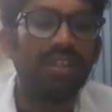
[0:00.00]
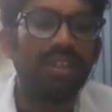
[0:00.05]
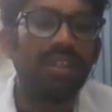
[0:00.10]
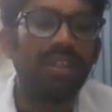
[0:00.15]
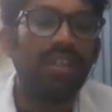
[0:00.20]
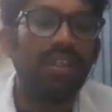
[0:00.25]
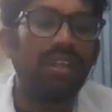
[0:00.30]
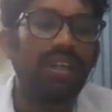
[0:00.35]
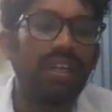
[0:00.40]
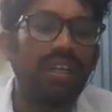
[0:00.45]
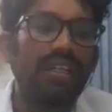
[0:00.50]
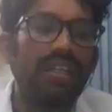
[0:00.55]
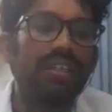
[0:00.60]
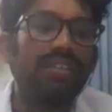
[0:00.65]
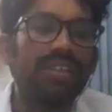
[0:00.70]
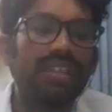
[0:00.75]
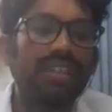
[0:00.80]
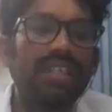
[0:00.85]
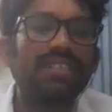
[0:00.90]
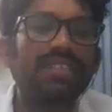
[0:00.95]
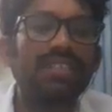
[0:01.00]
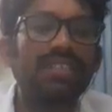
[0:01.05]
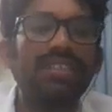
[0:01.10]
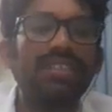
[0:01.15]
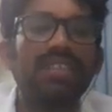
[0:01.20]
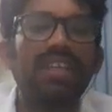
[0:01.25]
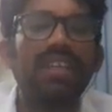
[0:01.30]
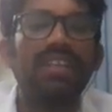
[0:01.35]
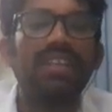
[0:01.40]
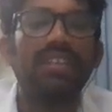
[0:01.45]
and you can see
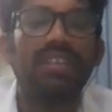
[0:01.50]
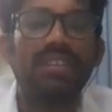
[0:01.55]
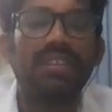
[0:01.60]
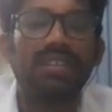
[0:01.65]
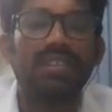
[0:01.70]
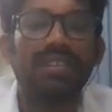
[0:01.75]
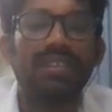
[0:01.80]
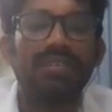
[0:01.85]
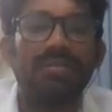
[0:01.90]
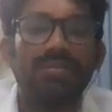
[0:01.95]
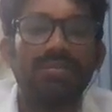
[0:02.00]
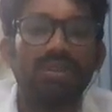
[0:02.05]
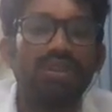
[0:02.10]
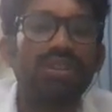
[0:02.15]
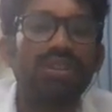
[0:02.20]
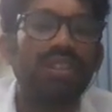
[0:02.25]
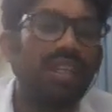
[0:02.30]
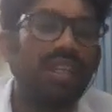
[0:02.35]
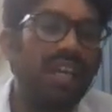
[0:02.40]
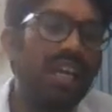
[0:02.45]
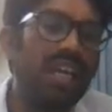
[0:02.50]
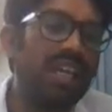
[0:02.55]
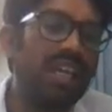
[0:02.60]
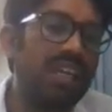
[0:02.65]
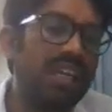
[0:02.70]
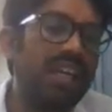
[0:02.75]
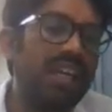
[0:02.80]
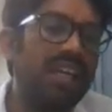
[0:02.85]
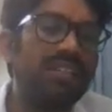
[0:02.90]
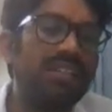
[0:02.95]
that mostly I
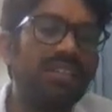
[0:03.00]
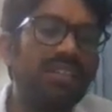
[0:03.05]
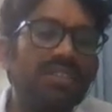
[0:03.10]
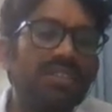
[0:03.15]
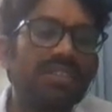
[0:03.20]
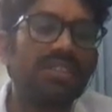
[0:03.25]
like this